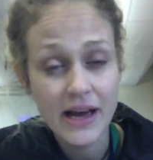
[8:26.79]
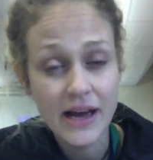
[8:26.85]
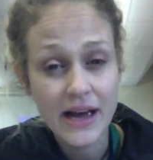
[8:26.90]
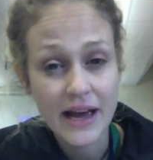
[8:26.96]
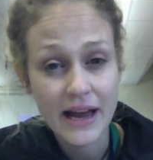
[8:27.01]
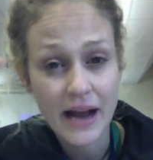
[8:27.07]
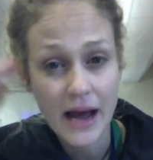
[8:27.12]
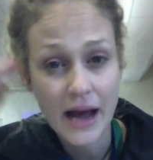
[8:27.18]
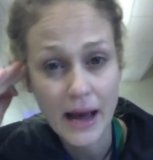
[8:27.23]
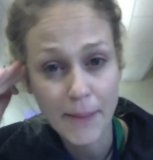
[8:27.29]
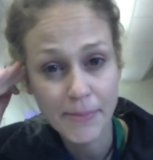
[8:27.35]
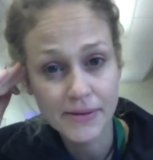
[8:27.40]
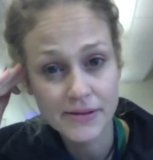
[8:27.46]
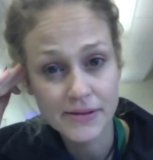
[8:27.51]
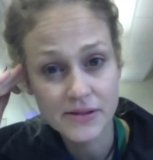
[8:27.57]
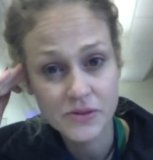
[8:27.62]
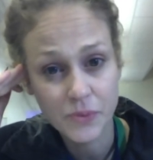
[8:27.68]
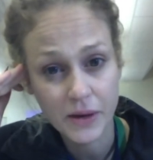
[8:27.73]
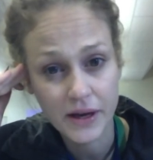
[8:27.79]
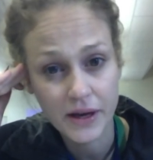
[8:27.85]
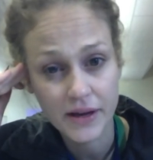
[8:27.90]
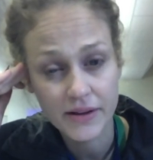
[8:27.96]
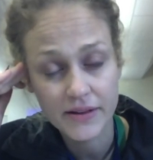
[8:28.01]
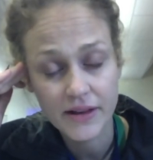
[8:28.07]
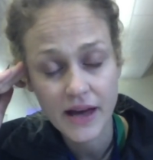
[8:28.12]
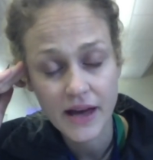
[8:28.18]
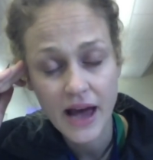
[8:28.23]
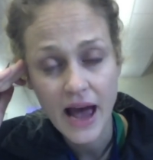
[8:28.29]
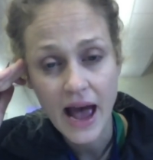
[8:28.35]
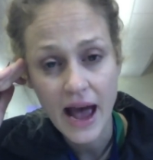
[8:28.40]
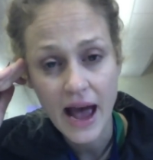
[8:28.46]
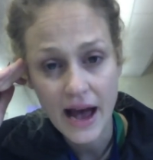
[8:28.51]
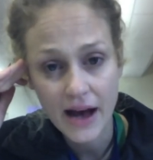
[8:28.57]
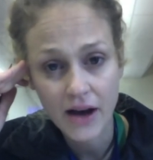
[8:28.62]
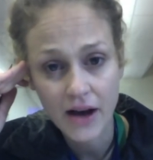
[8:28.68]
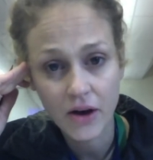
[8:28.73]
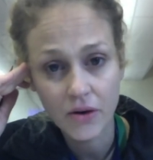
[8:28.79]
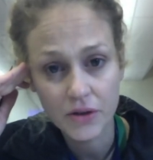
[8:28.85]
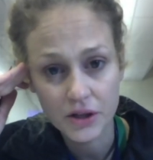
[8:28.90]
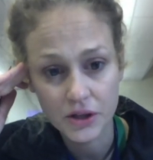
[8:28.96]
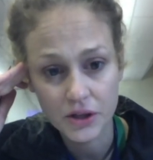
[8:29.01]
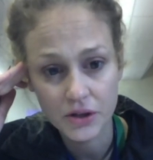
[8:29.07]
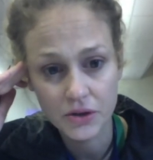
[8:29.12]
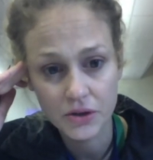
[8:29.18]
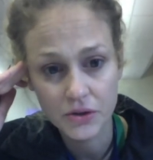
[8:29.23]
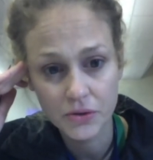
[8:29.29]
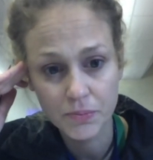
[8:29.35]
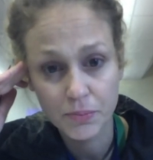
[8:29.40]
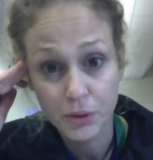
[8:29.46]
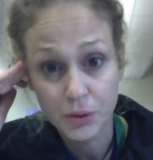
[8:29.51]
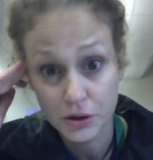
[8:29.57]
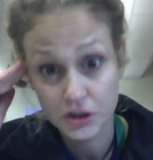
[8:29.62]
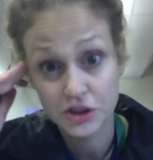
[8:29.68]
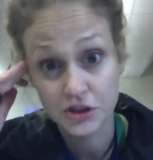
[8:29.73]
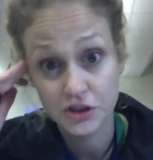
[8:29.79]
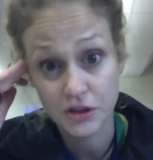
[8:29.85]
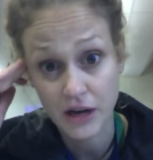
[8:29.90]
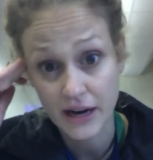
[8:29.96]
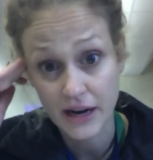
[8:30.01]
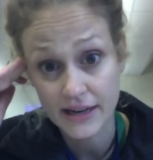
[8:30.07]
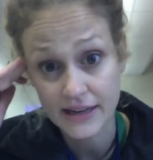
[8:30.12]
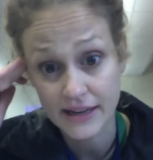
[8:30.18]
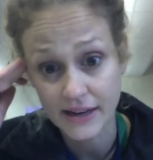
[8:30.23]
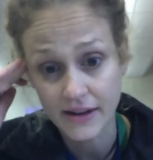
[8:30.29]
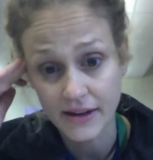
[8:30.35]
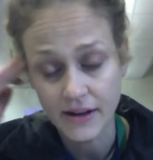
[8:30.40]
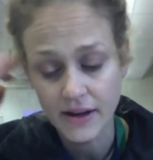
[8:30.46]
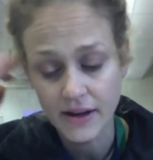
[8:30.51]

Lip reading: It happens with how you push your idea.